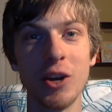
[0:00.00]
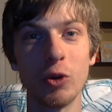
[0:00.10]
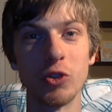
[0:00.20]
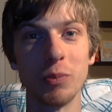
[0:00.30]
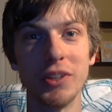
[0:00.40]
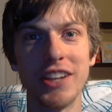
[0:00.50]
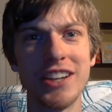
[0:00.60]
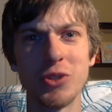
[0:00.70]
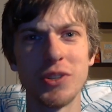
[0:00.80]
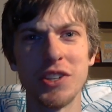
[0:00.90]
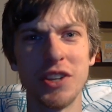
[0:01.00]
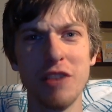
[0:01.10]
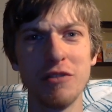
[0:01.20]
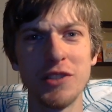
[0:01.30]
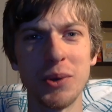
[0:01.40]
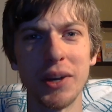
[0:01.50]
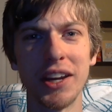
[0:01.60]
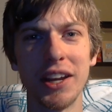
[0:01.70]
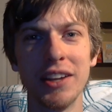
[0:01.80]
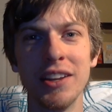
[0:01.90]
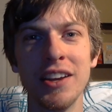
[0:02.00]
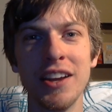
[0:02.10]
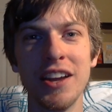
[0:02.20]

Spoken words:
which would be dangerous enough to a kid,